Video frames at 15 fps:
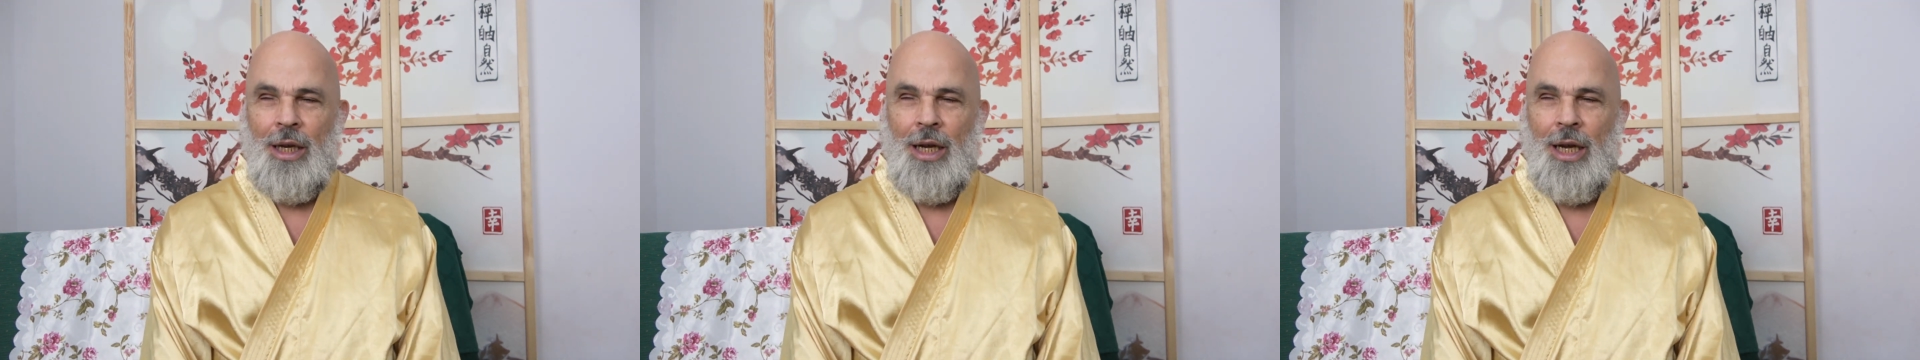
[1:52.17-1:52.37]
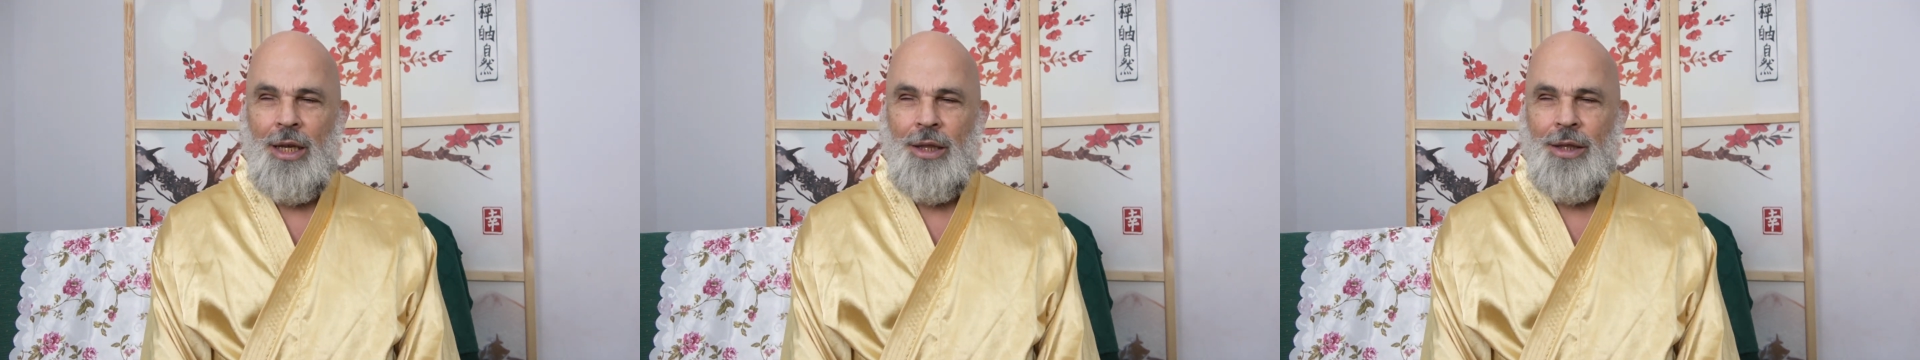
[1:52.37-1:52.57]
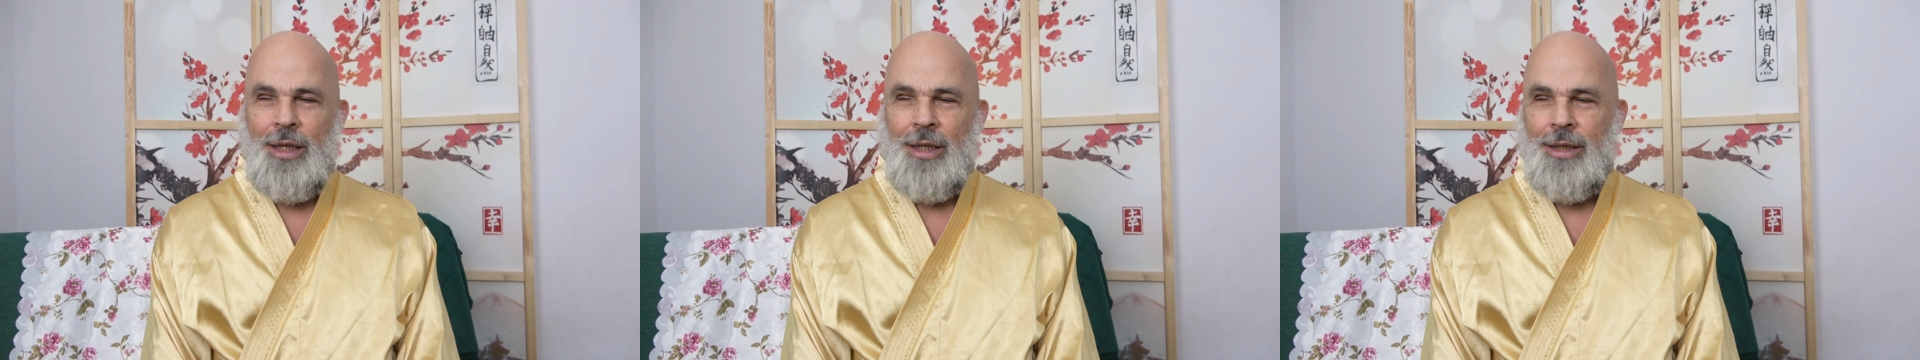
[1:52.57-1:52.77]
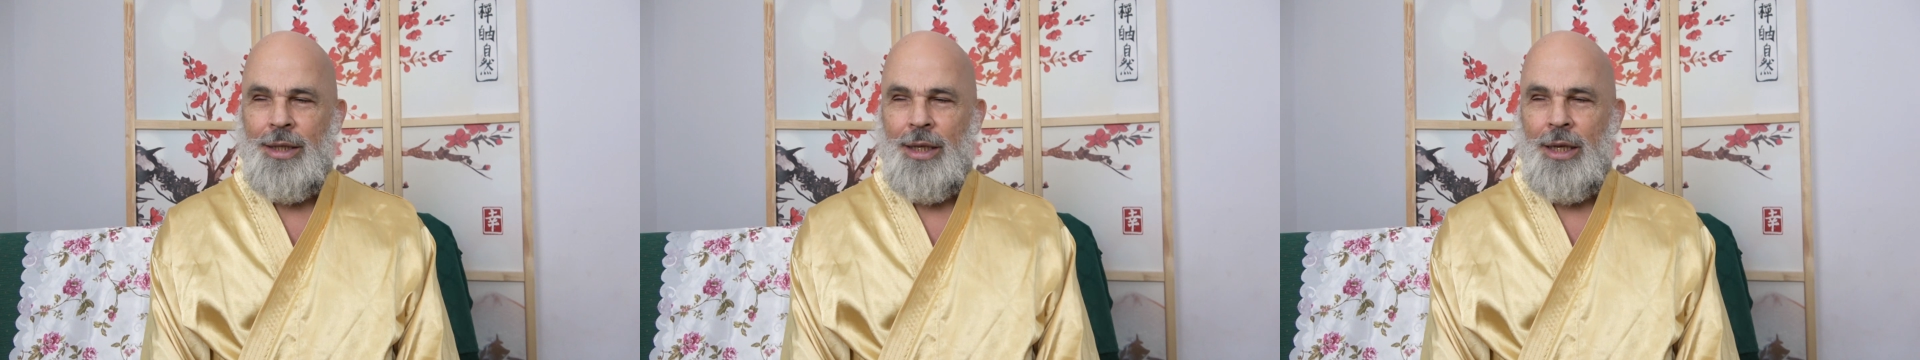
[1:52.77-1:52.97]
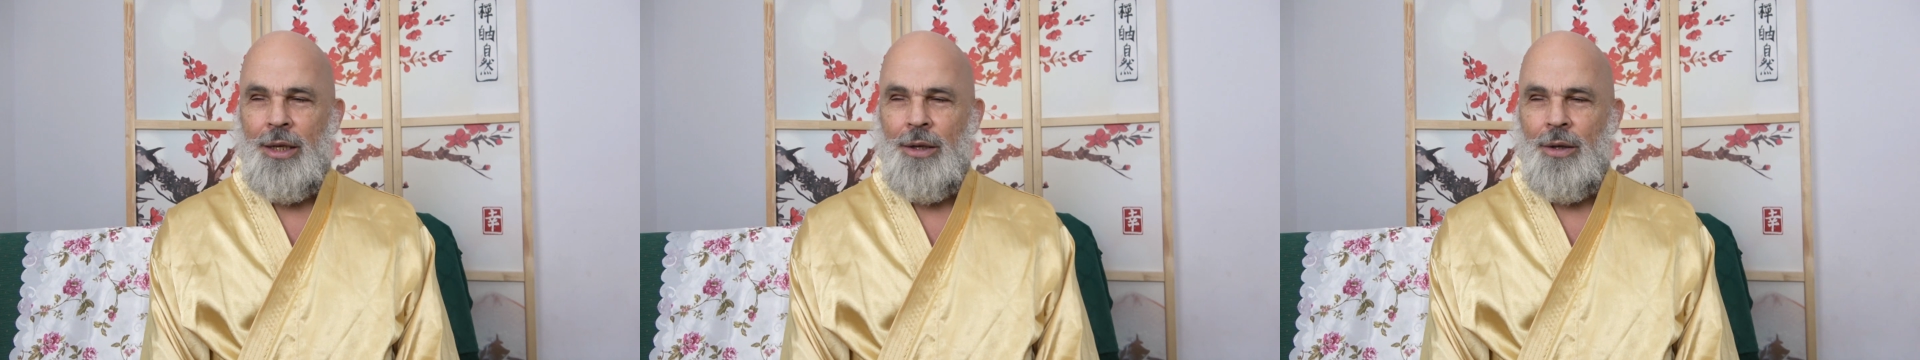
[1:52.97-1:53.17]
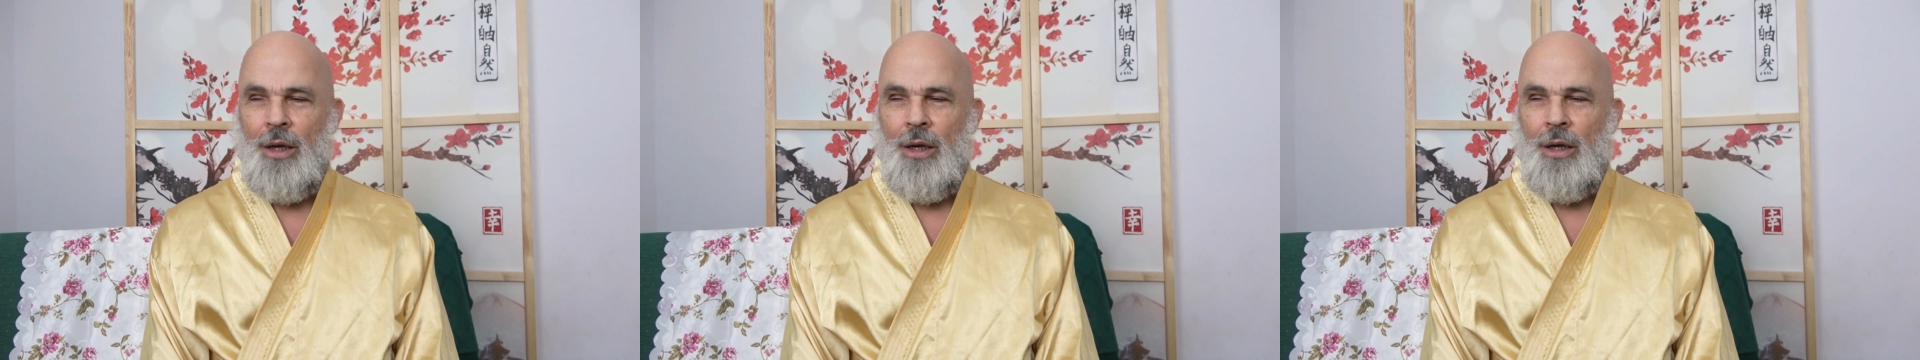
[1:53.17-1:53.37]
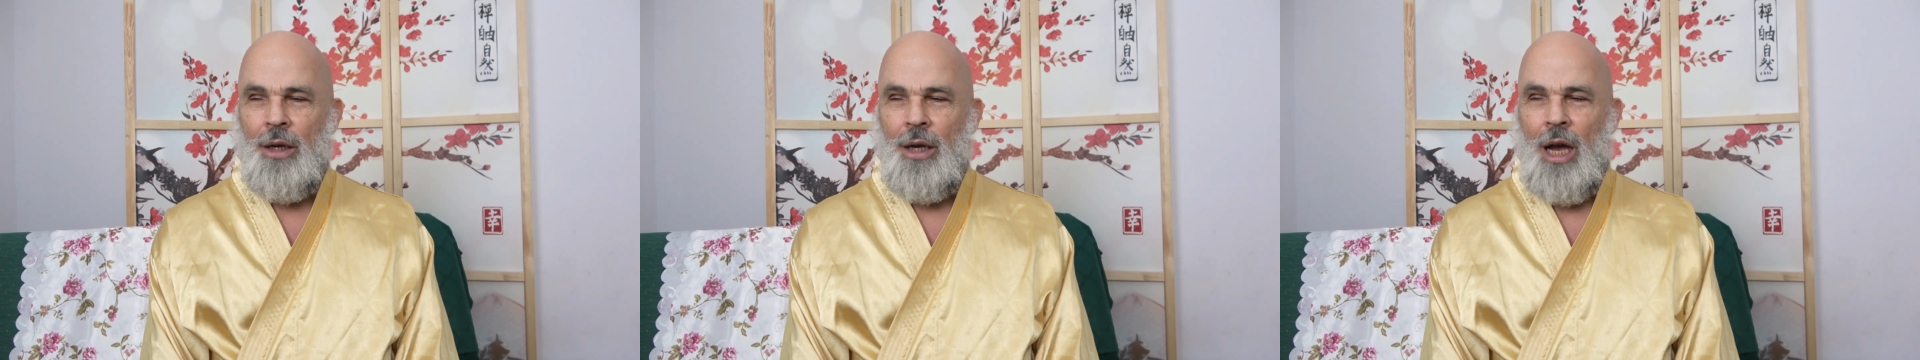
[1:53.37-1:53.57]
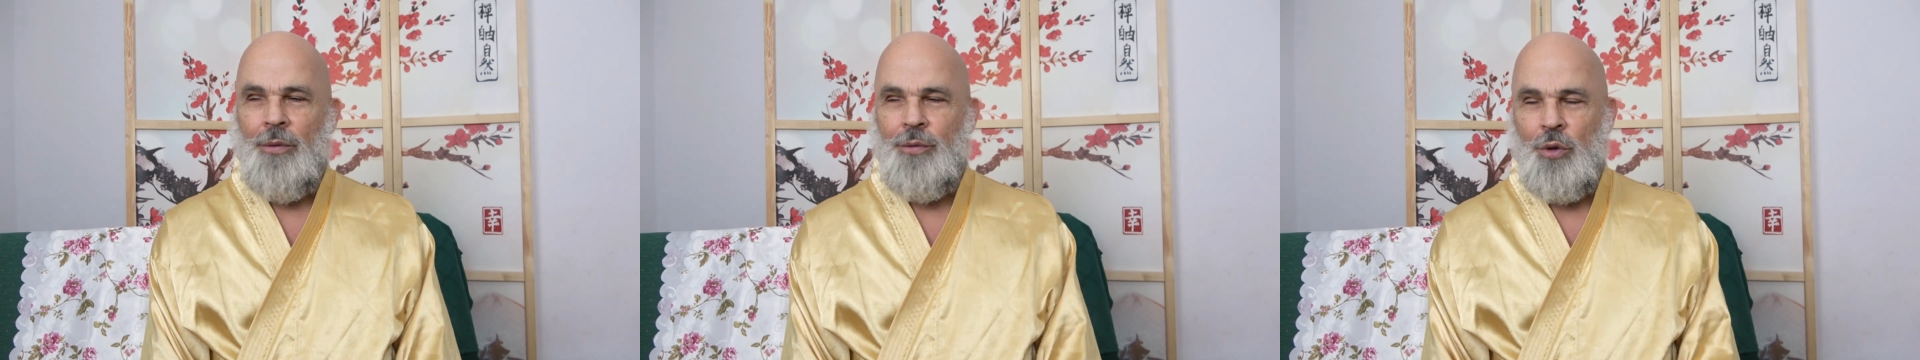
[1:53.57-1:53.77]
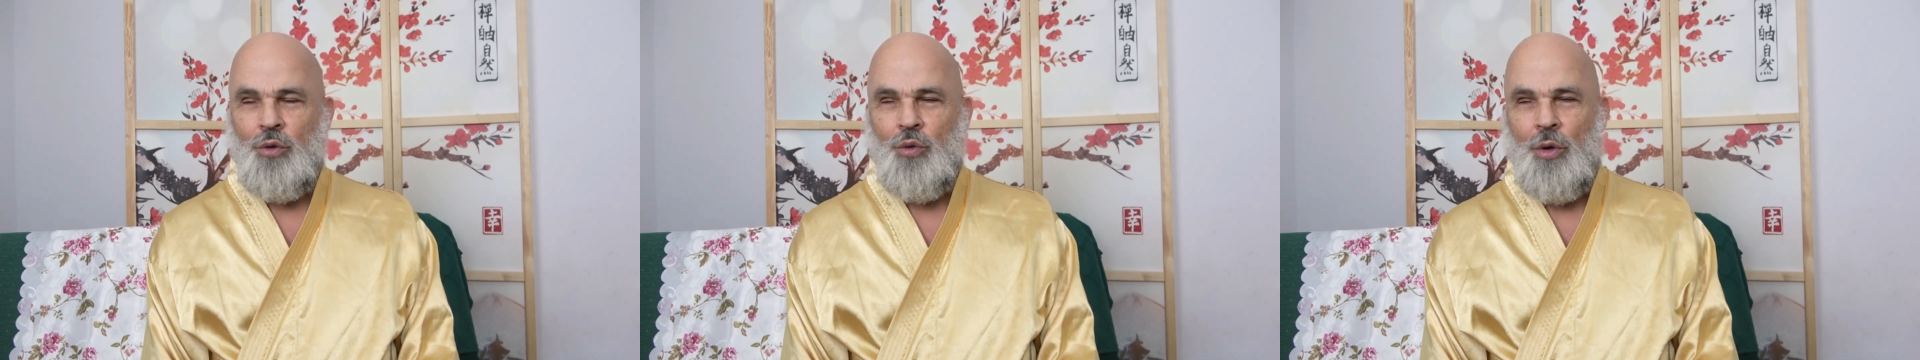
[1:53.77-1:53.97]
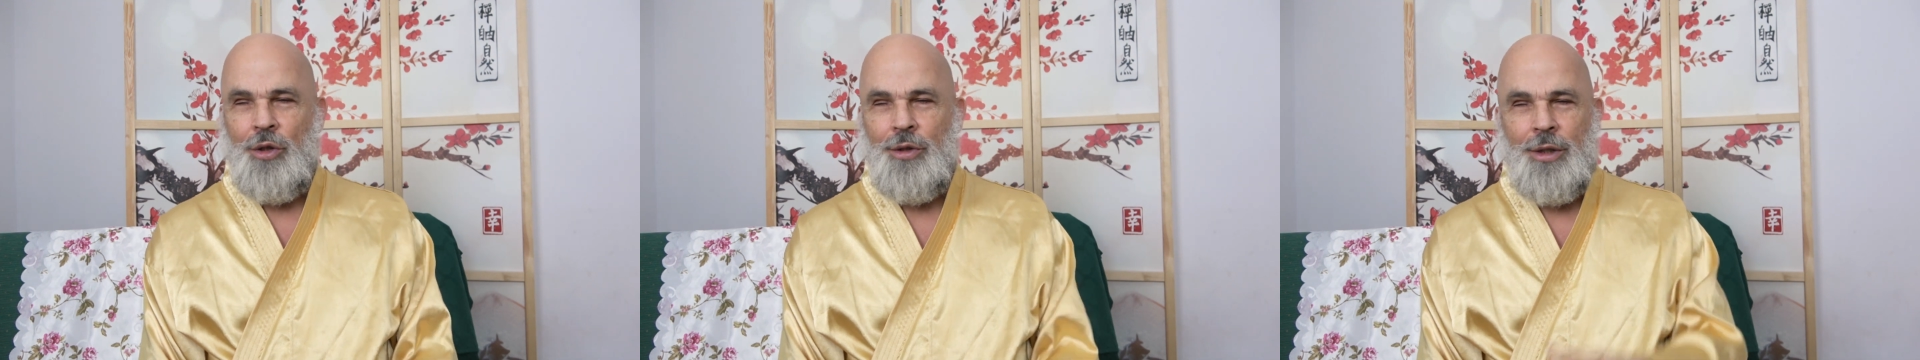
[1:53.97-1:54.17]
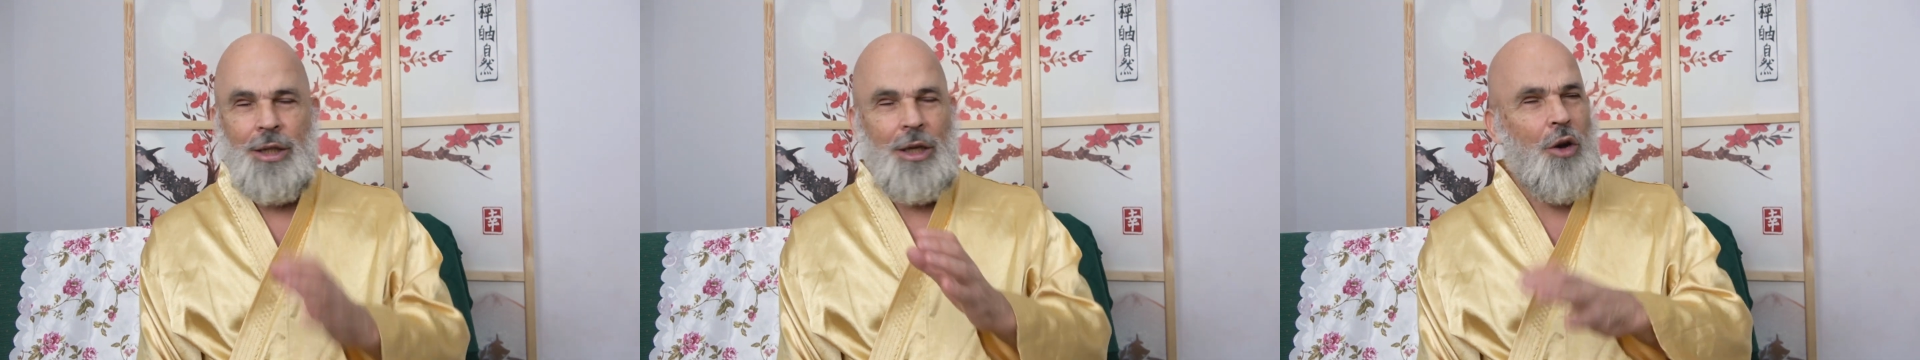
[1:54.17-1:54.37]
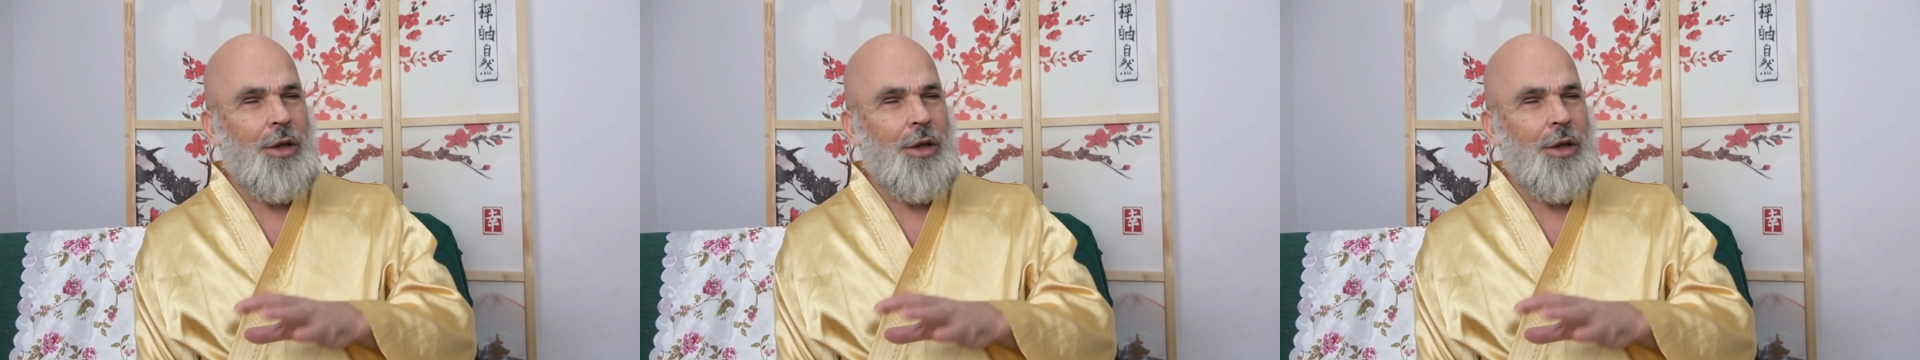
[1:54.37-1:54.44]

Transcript: And they say, after 2 hours,